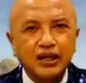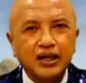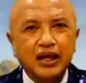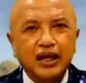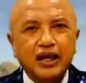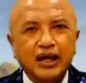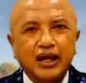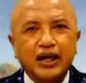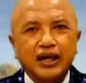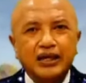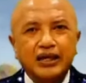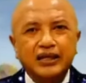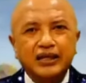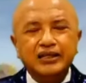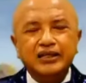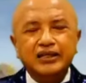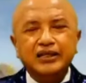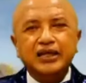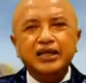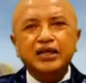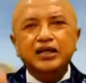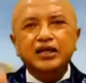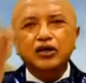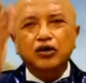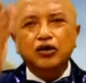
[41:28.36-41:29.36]
given
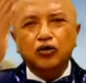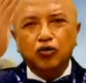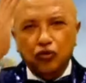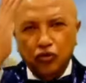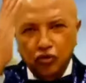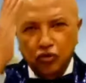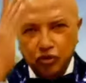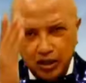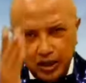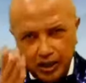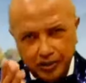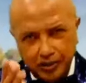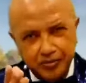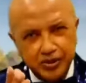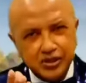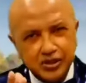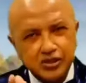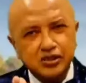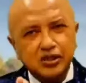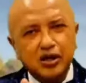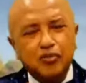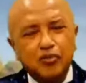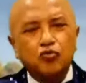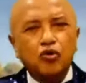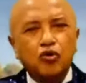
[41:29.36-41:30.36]
also, I
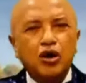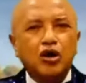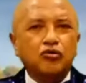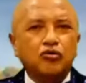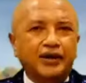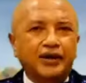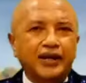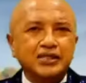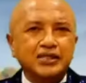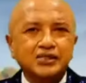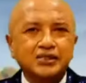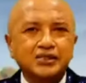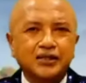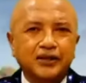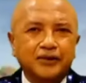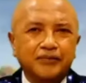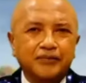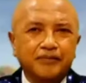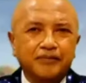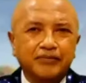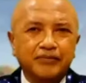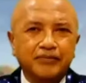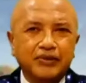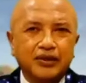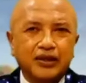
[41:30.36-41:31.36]
have even given
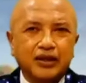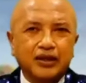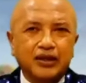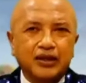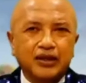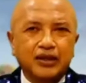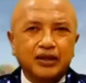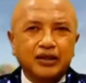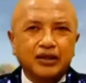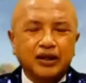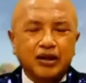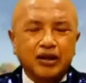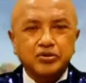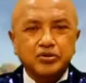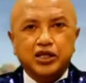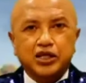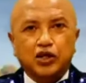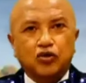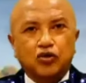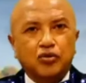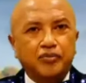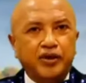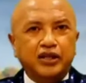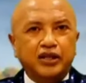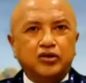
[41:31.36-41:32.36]

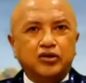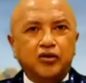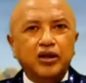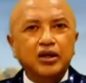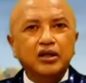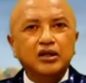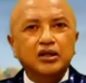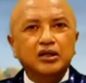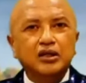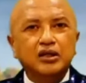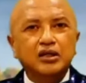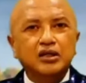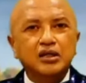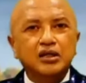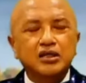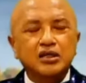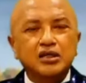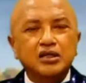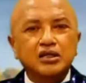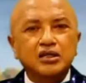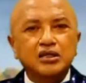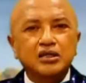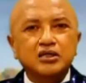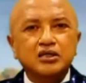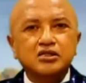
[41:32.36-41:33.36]
mostly in
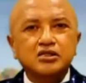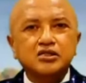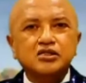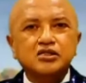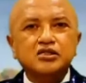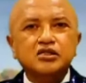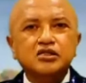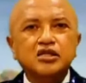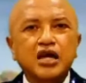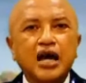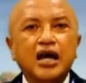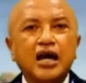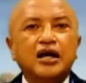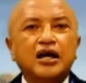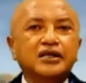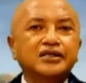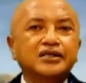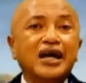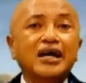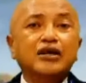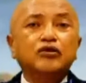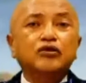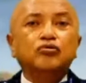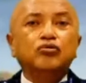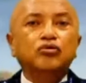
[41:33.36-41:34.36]
the
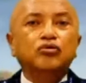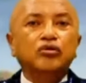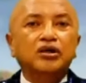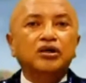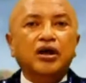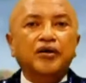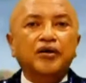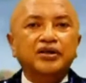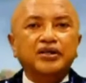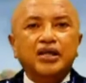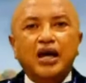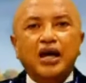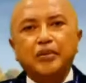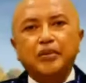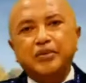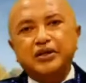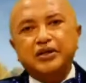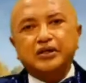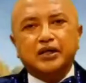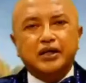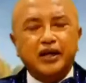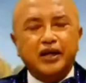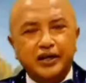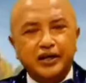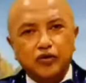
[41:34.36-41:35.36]
Quran.
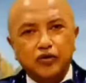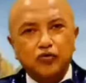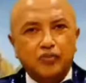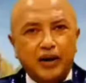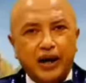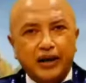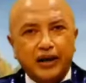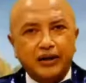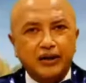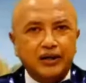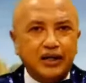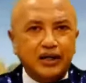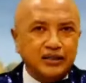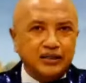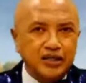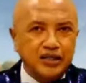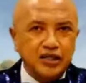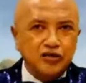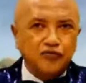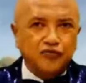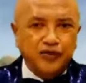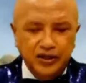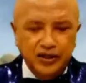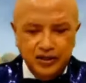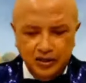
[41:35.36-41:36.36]
I was
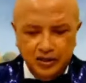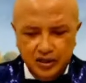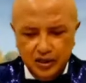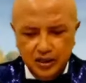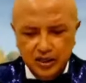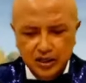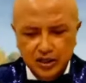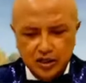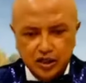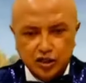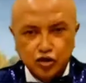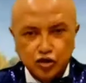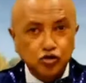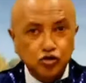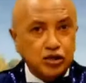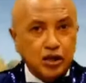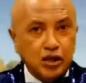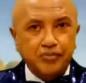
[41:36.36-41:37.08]
in fear,